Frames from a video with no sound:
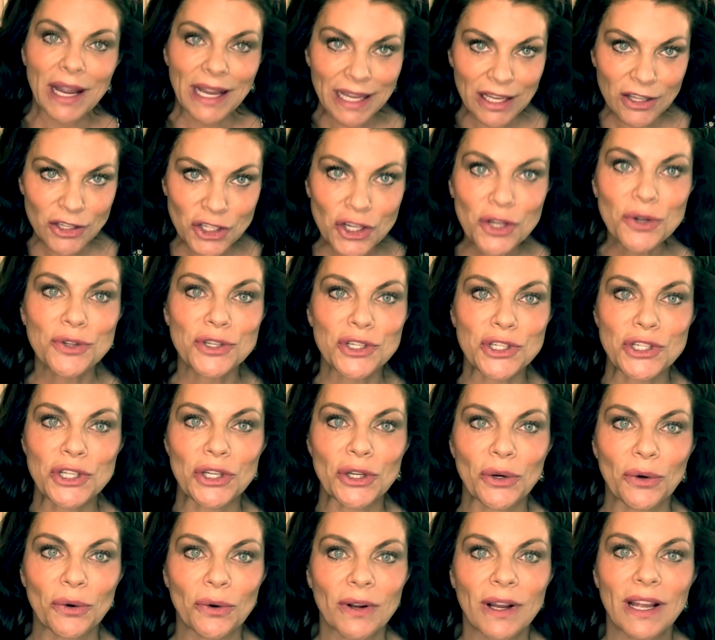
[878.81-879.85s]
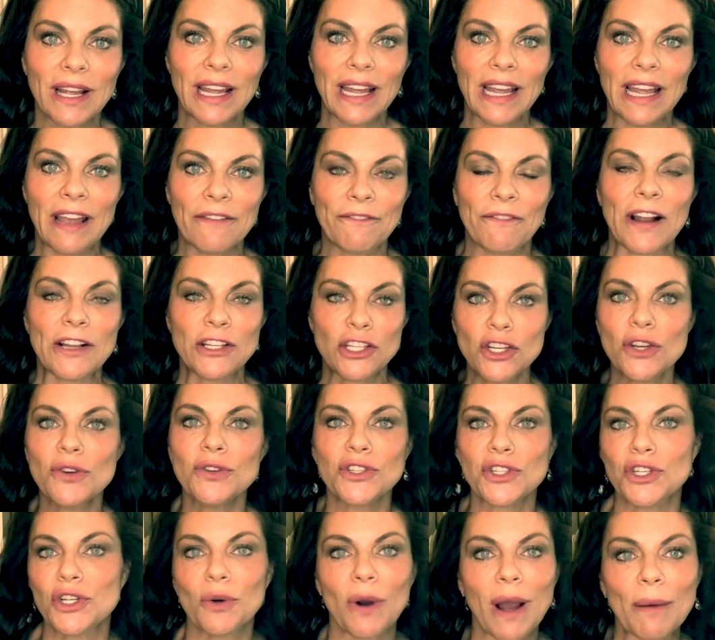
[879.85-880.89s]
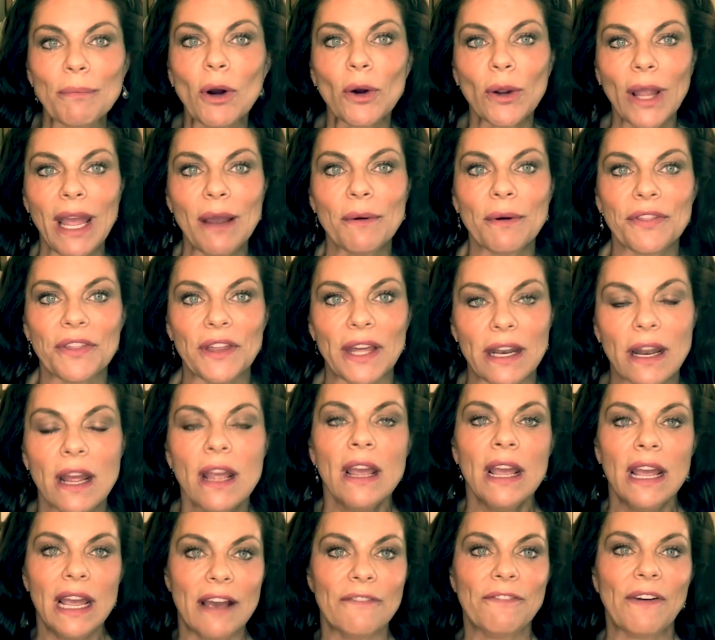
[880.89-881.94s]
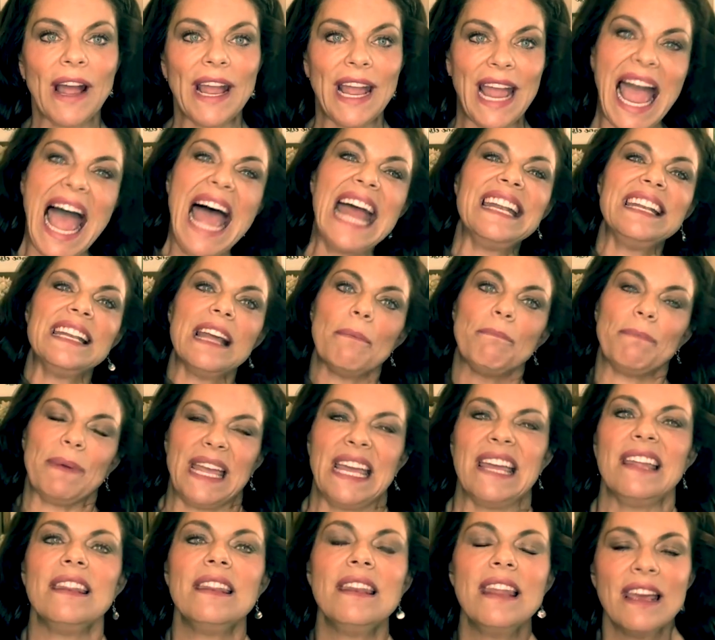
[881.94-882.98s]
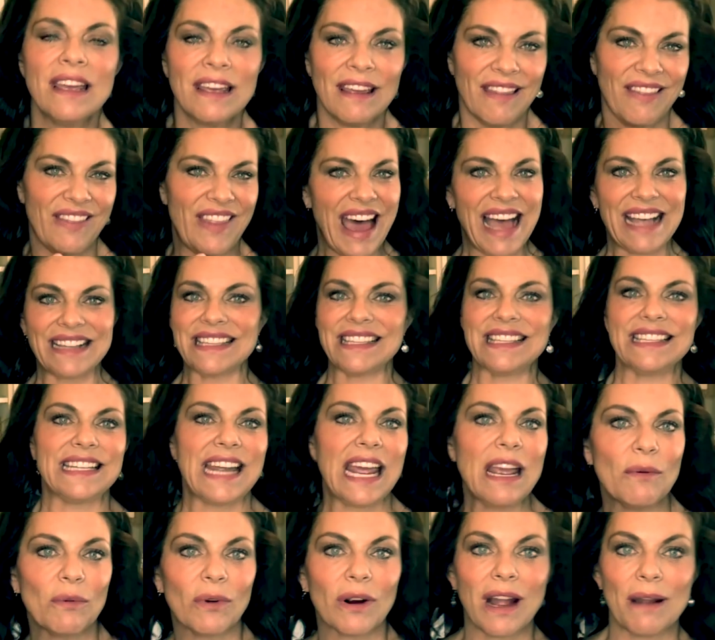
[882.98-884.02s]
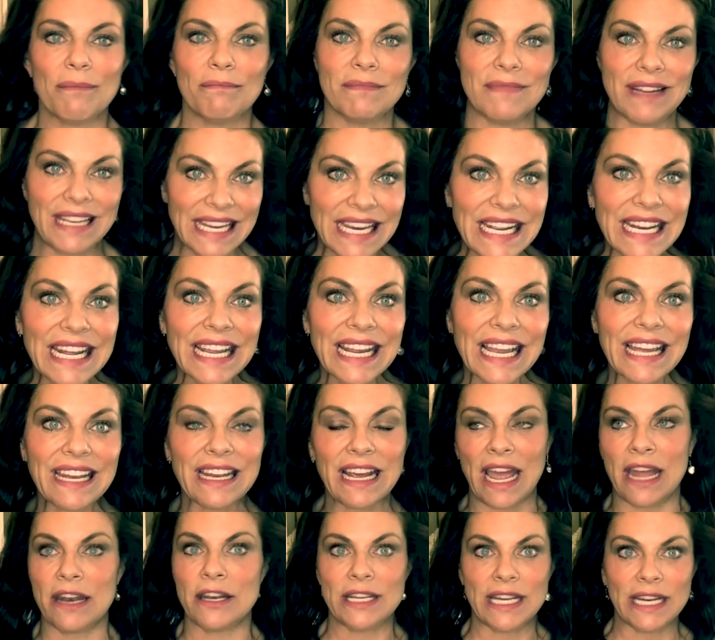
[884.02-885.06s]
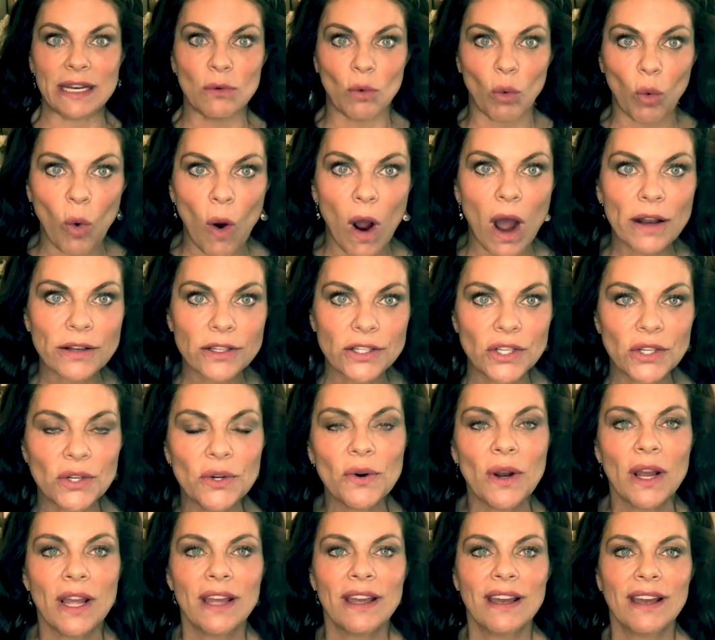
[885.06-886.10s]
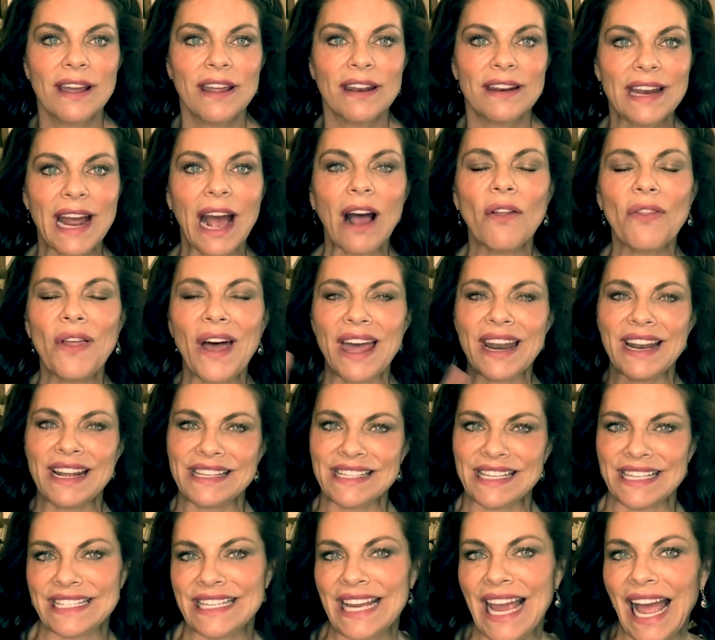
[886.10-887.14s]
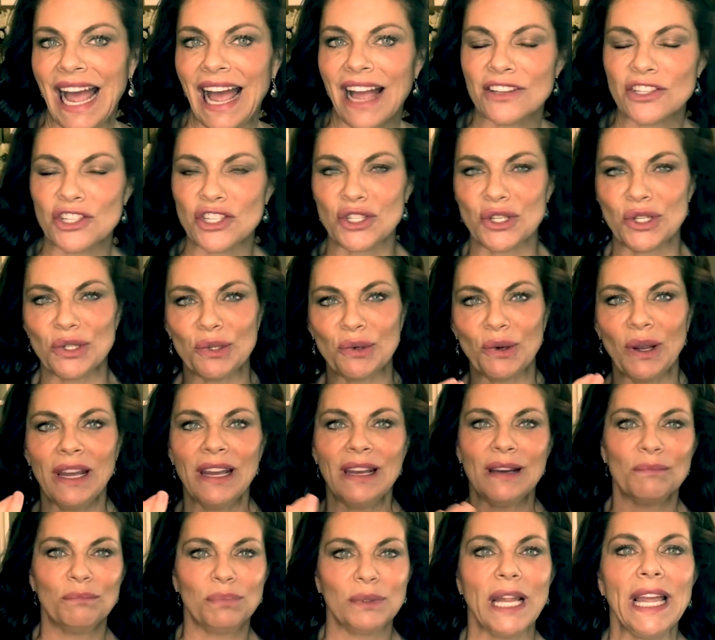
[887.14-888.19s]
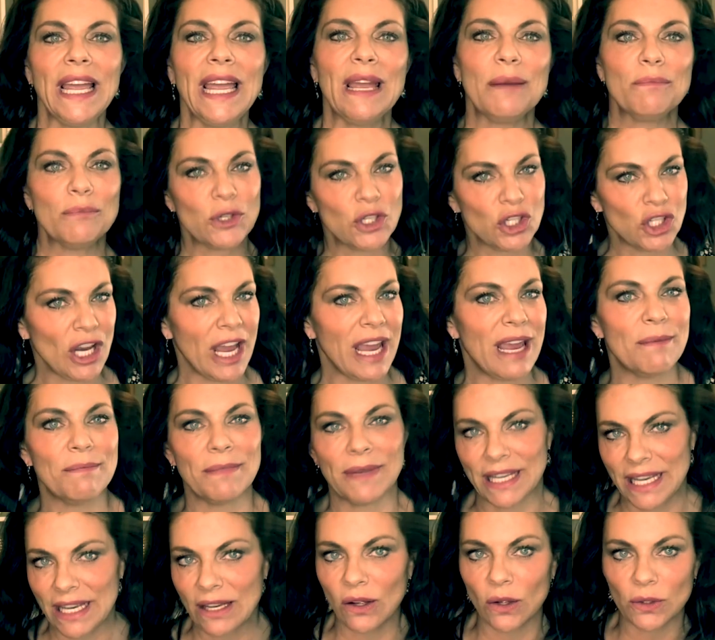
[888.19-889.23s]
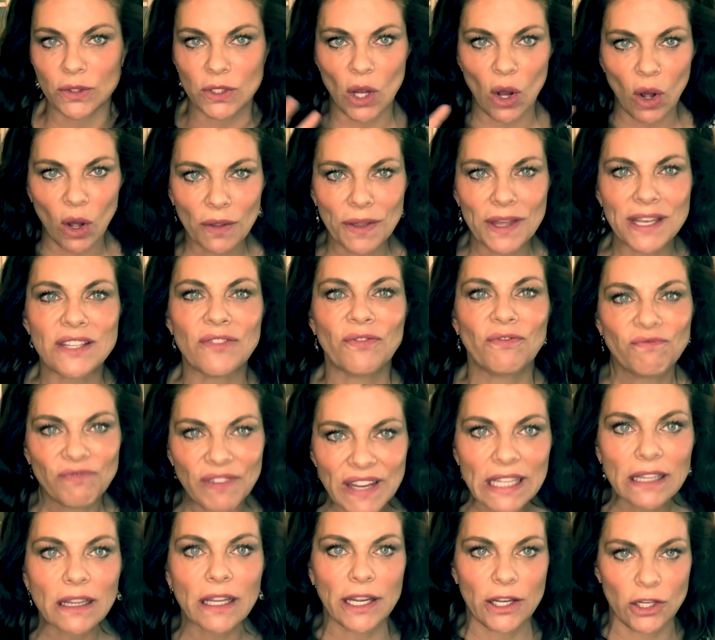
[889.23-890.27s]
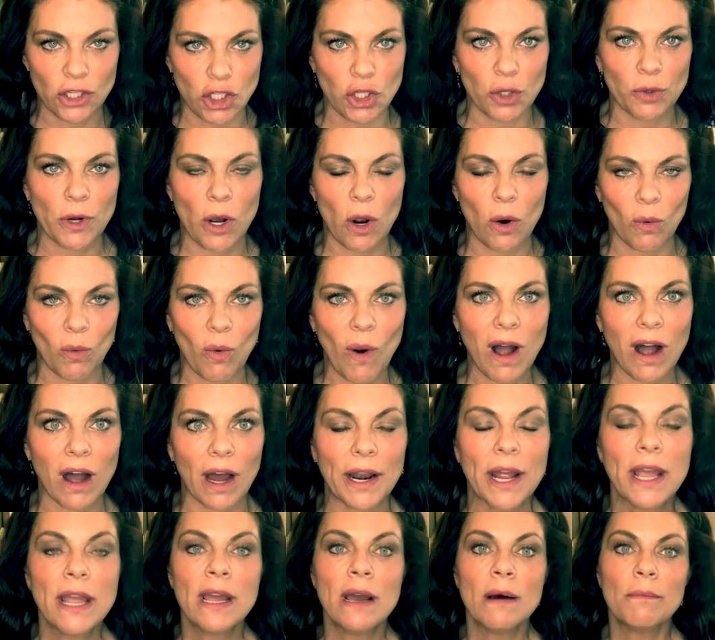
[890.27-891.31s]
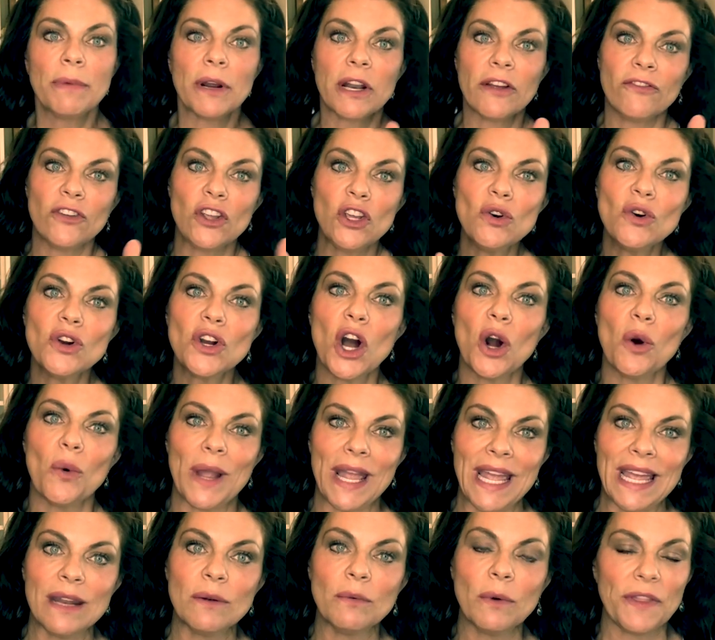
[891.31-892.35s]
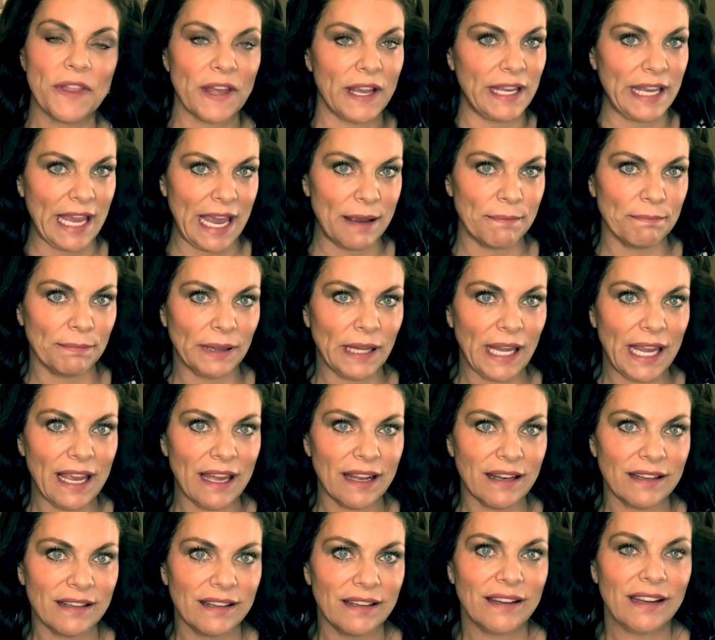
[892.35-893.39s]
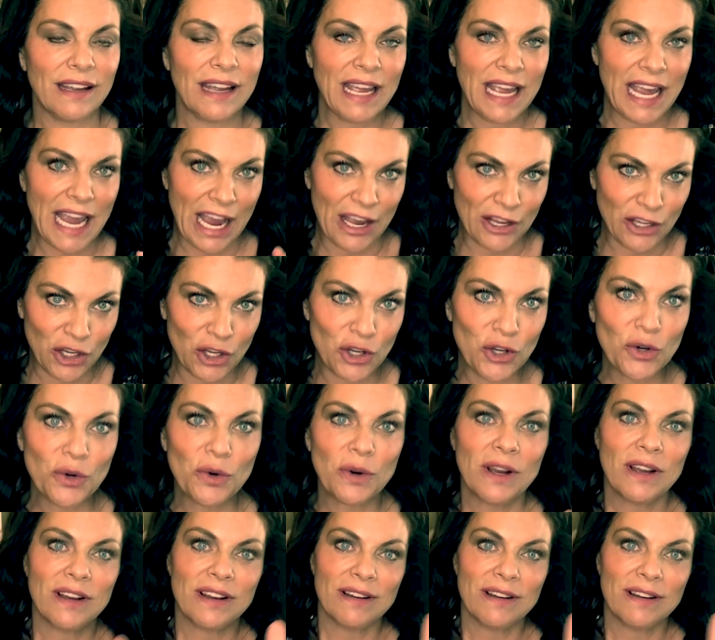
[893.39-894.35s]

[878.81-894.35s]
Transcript: choose to. If I choose to, I'm okay with it. If I end up in that state where I'm eating it and didn't want to, now that is attached to blame, shame, guilt, all these feelings you don't want. But if you go in with a game plan and you